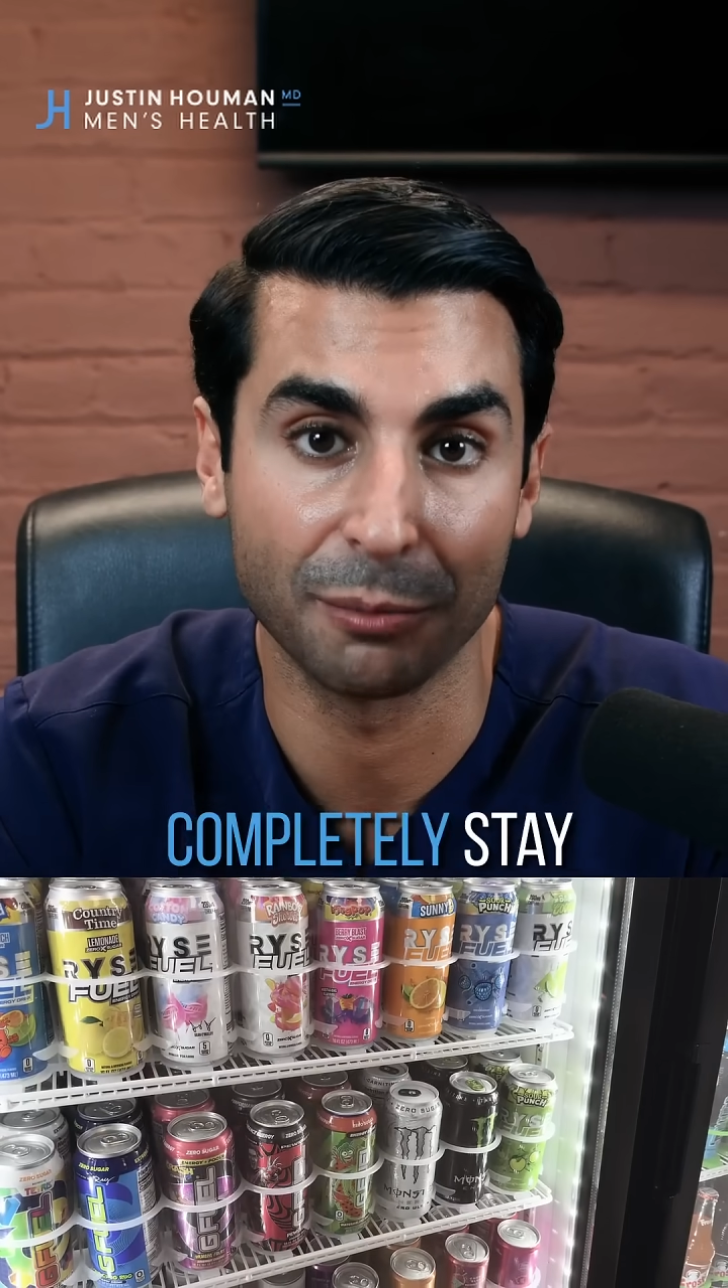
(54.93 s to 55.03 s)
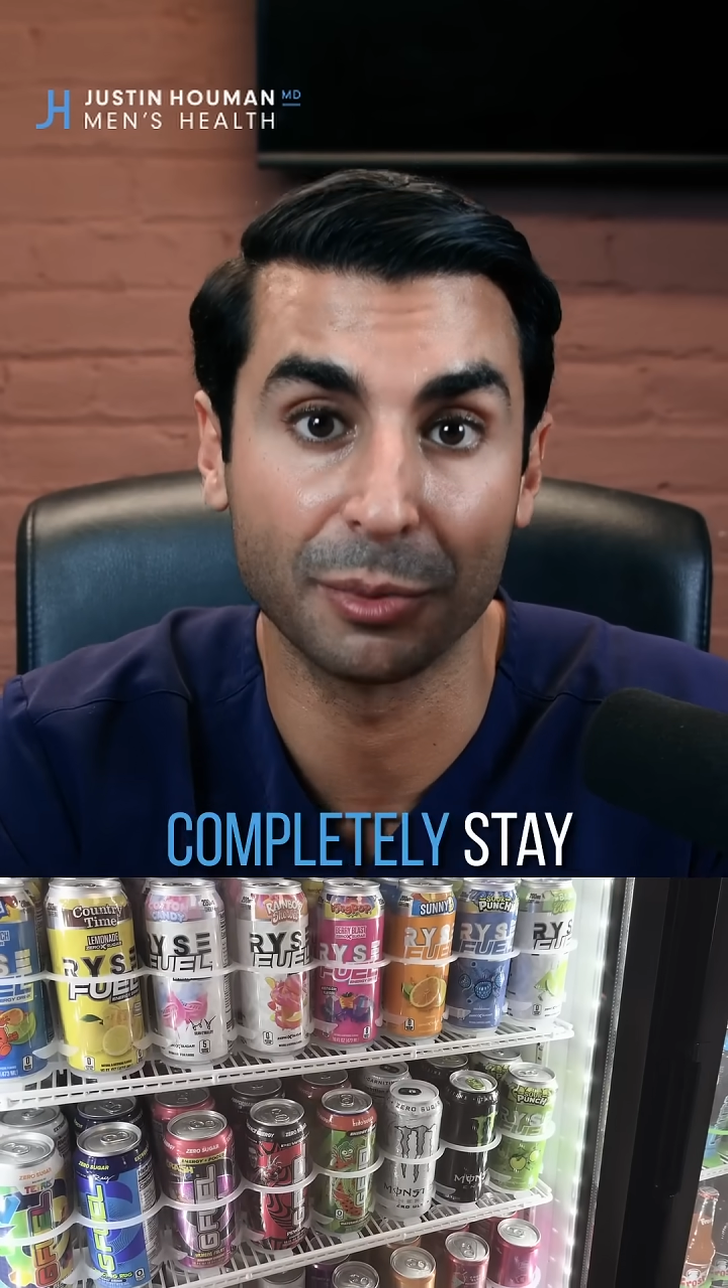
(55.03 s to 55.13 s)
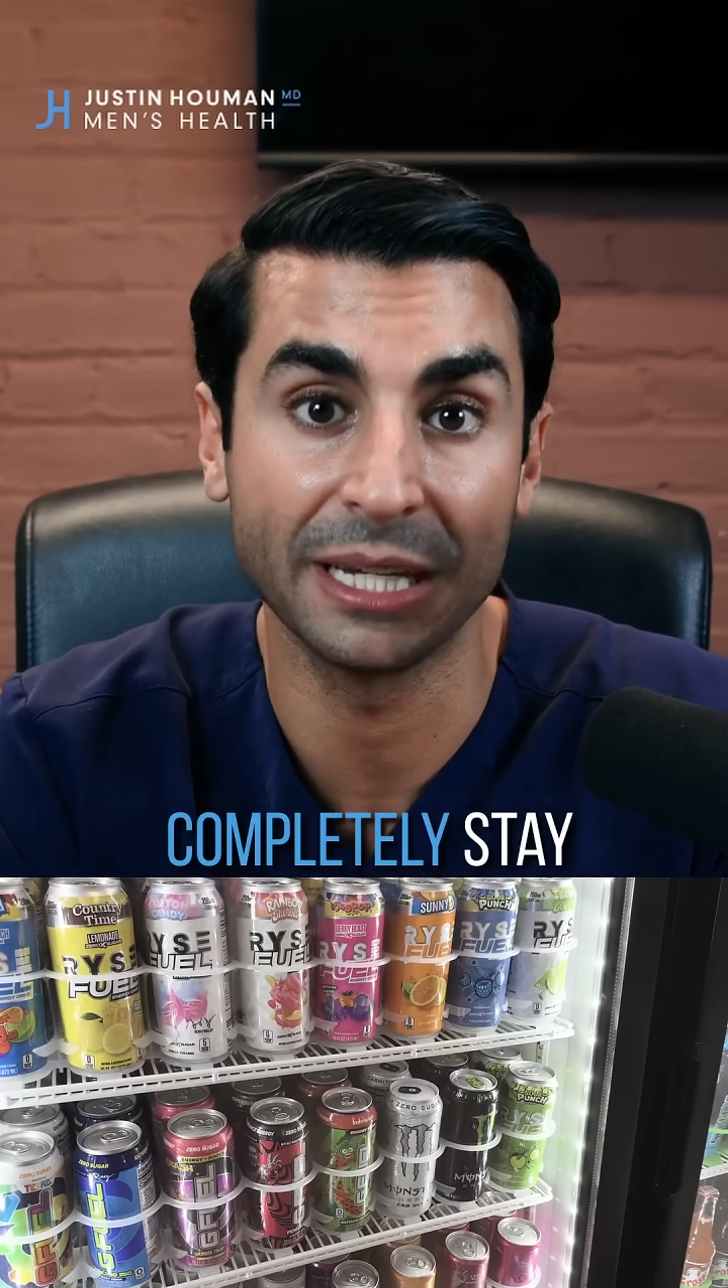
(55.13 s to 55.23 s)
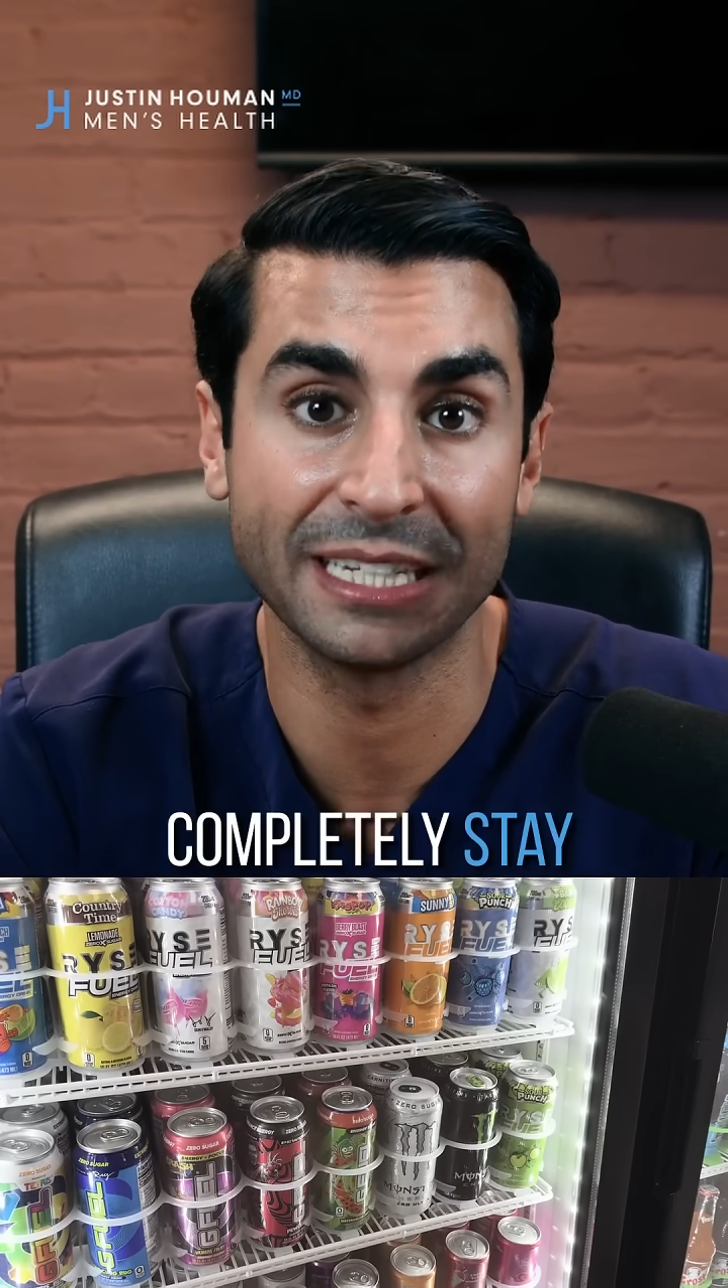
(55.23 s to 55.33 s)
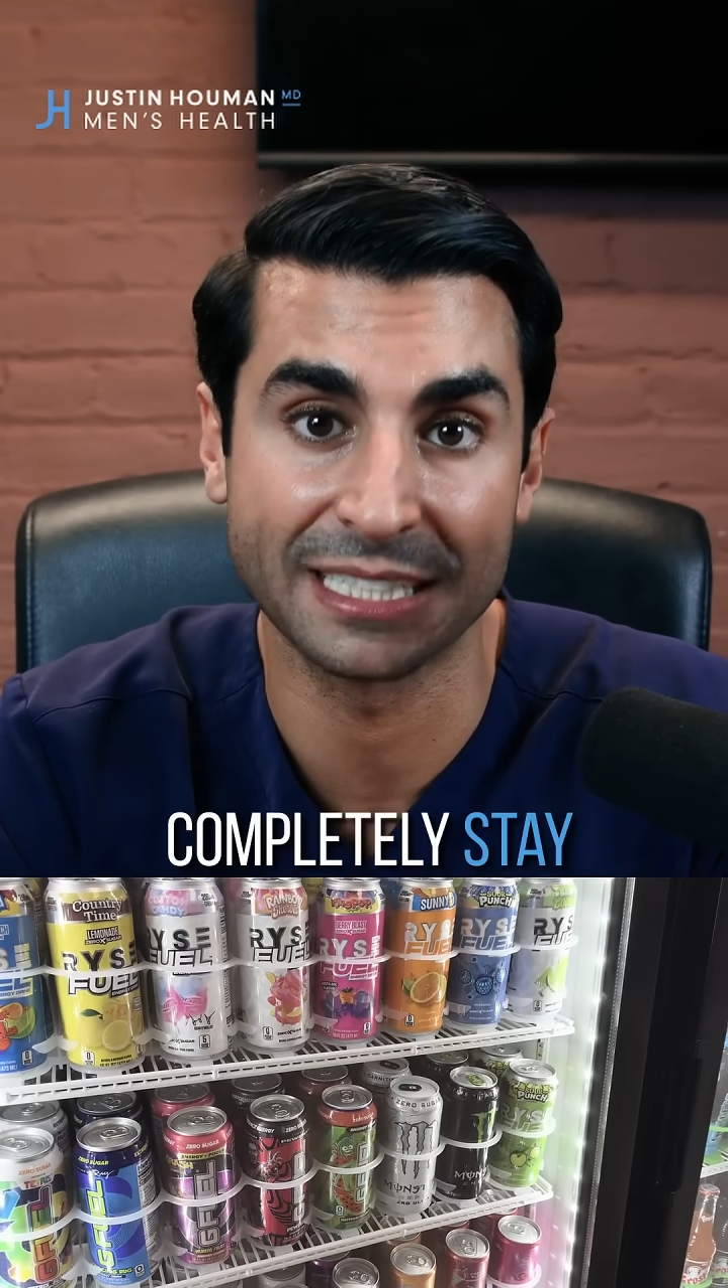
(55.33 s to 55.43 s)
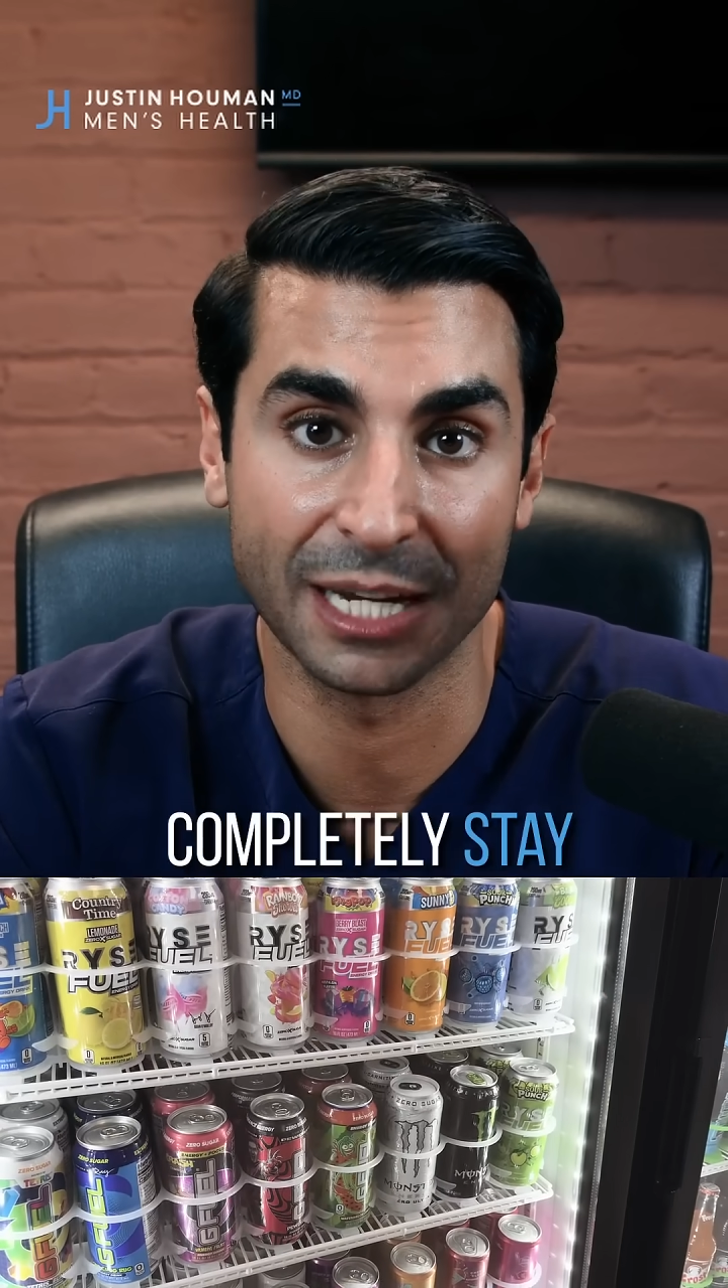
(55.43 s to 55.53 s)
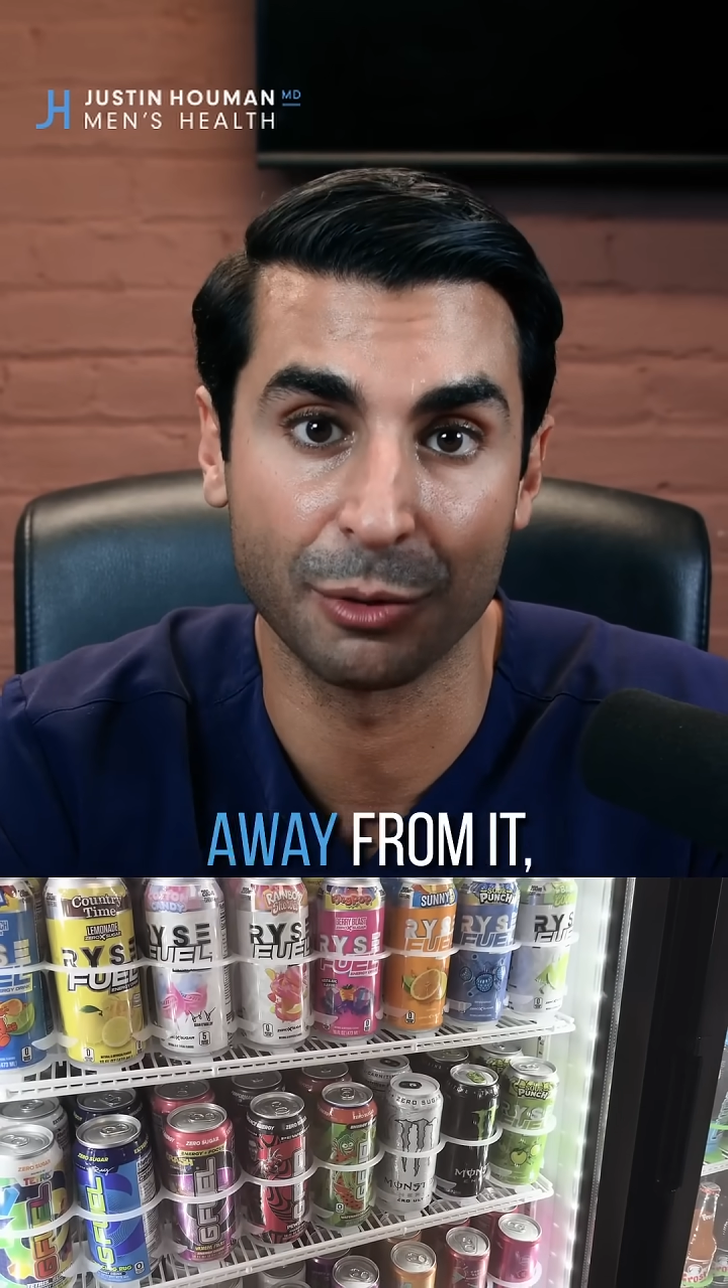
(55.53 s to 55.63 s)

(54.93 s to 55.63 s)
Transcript: completely stay